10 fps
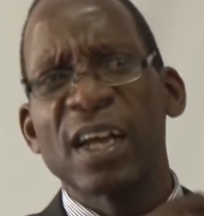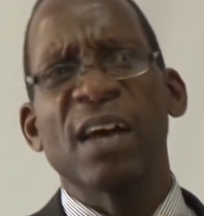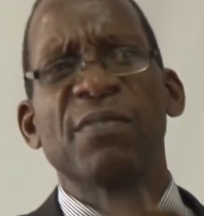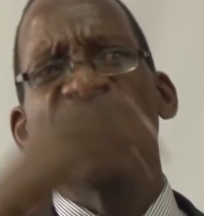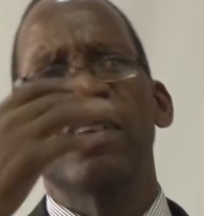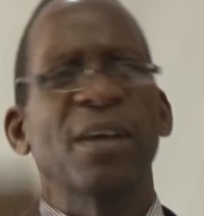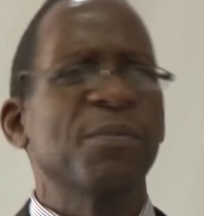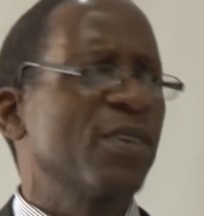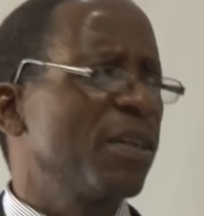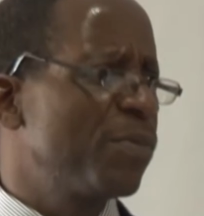Caveat
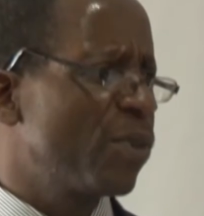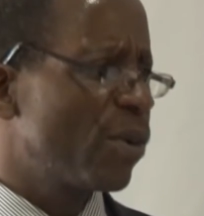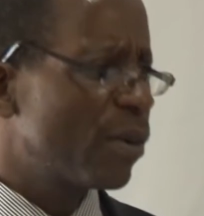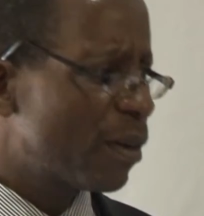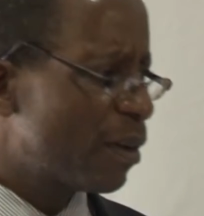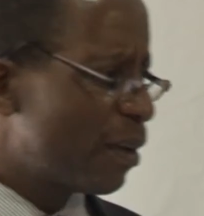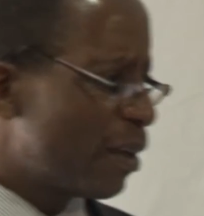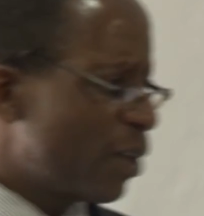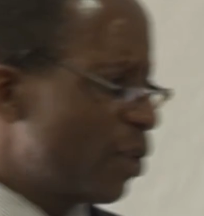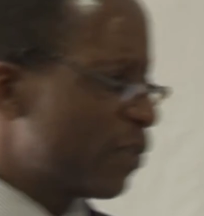subscriptor.
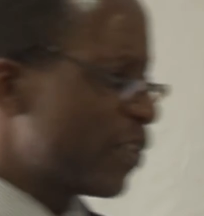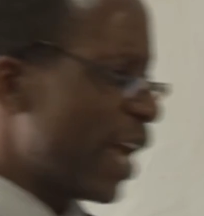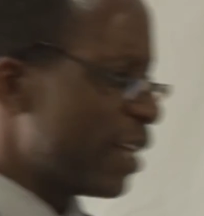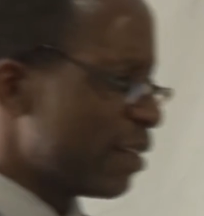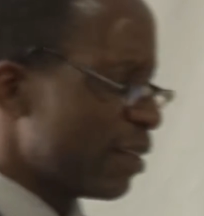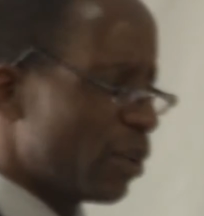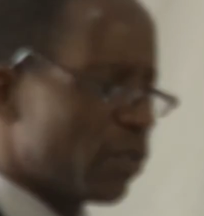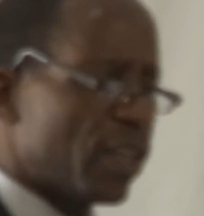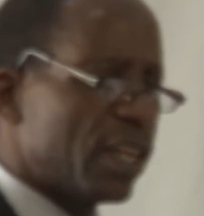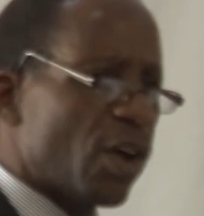You've signed. You've
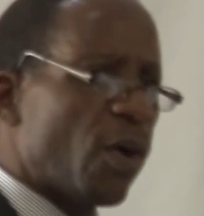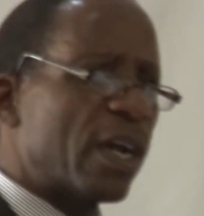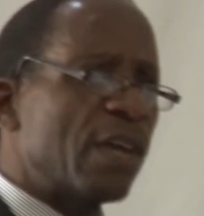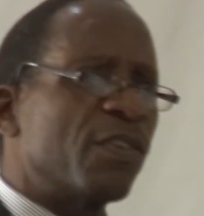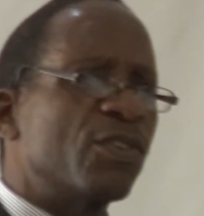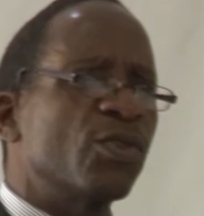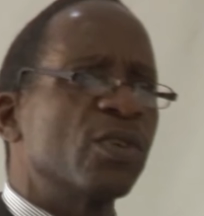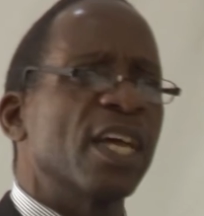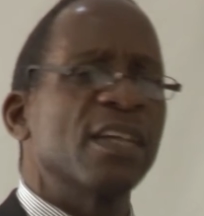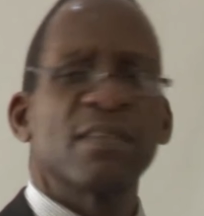said you are working for two
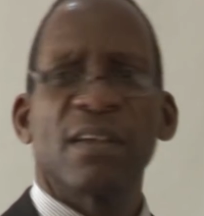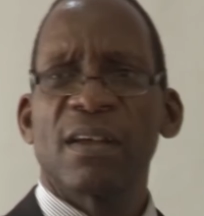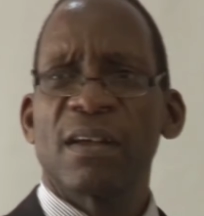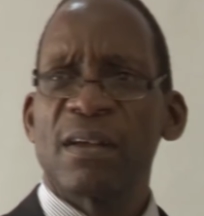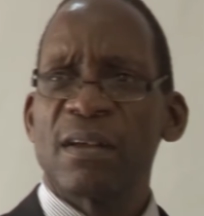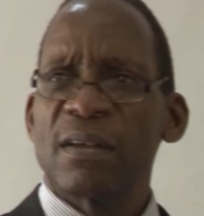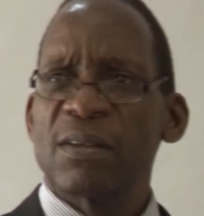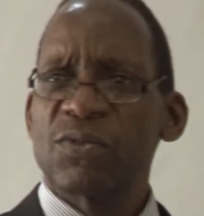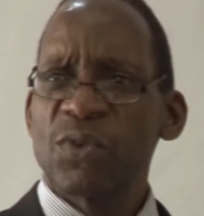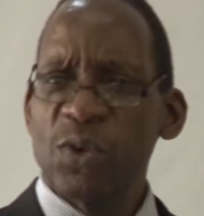days.
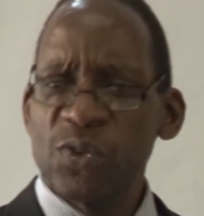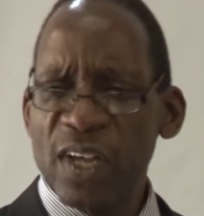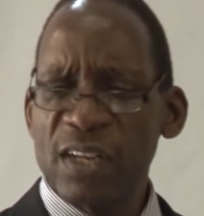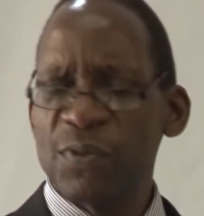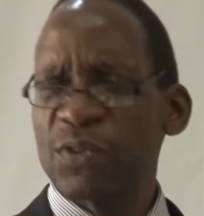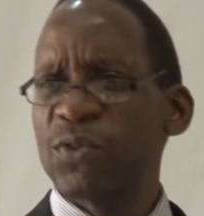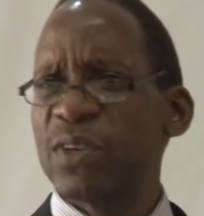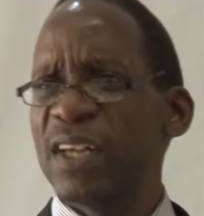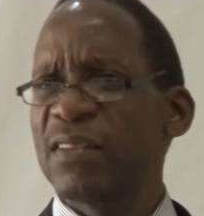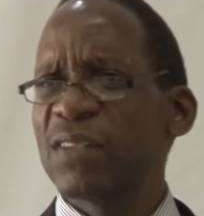So you said for two
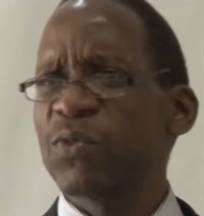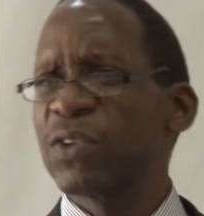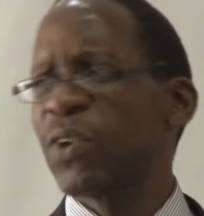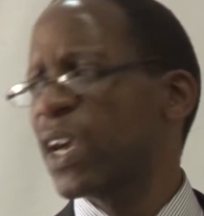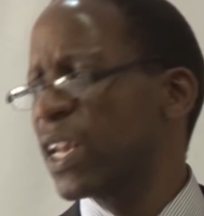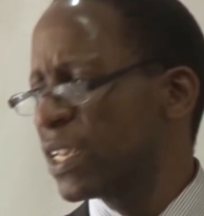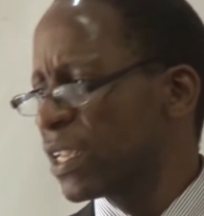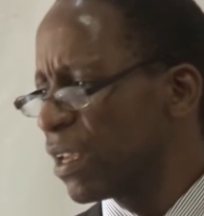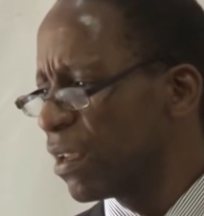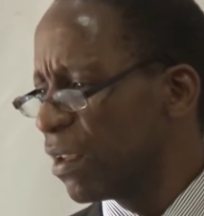days. That's what you
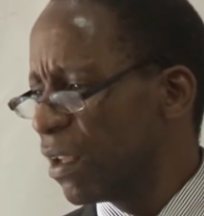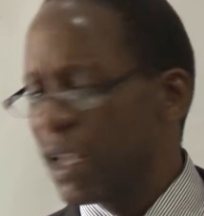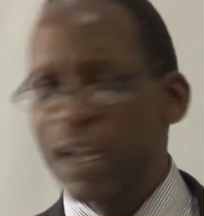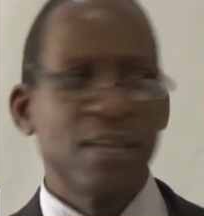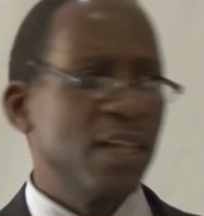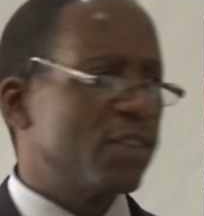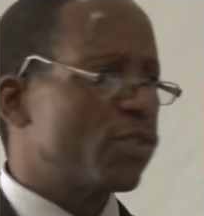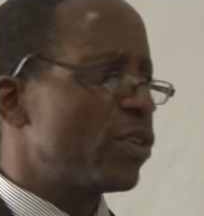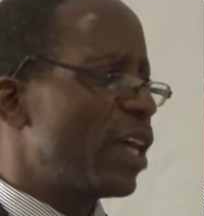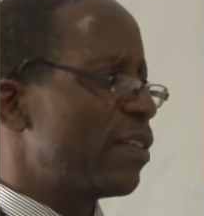agreed. And then the
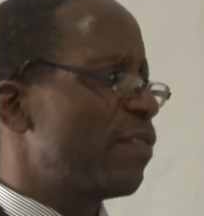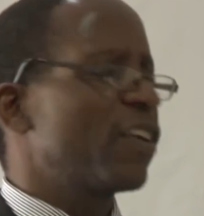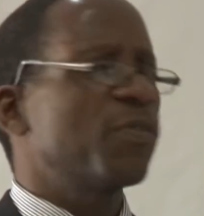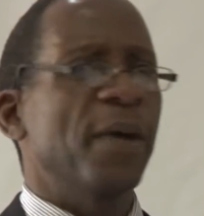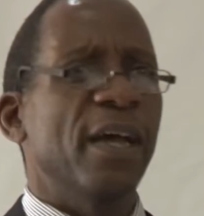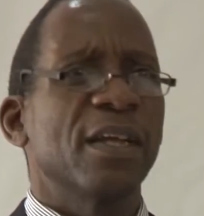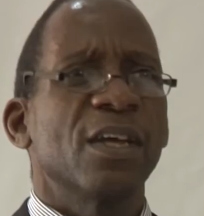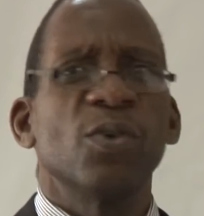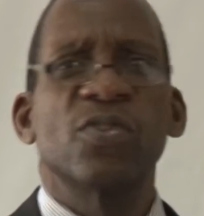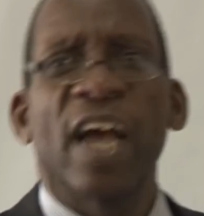two days have expired.
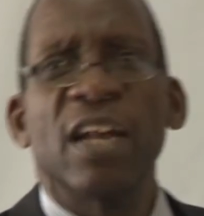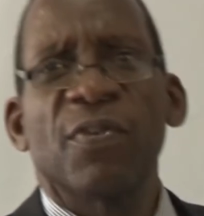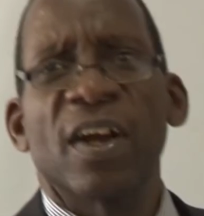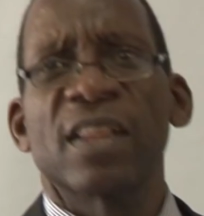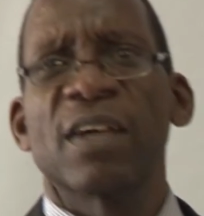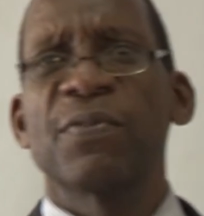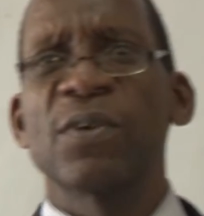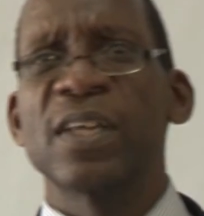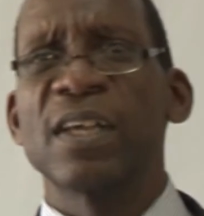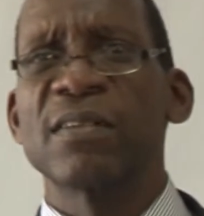You signed for another four
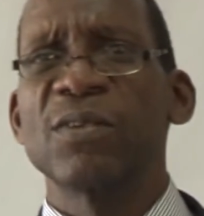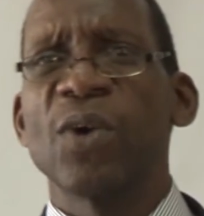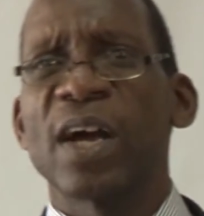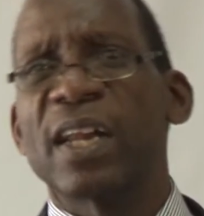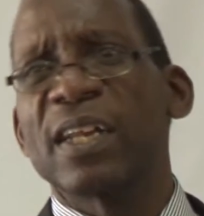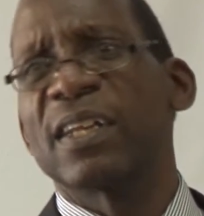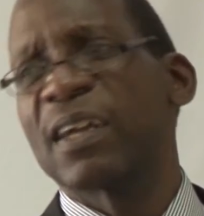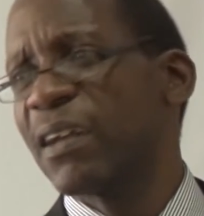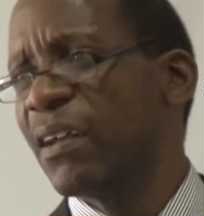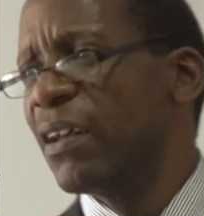days. You
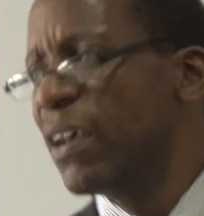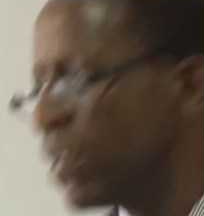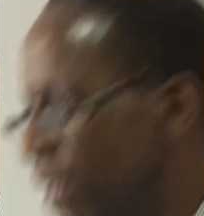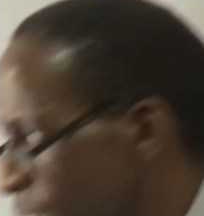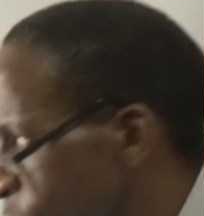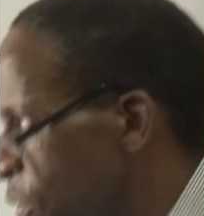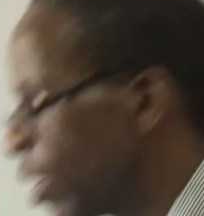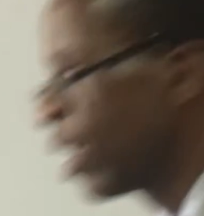agreed. And then you...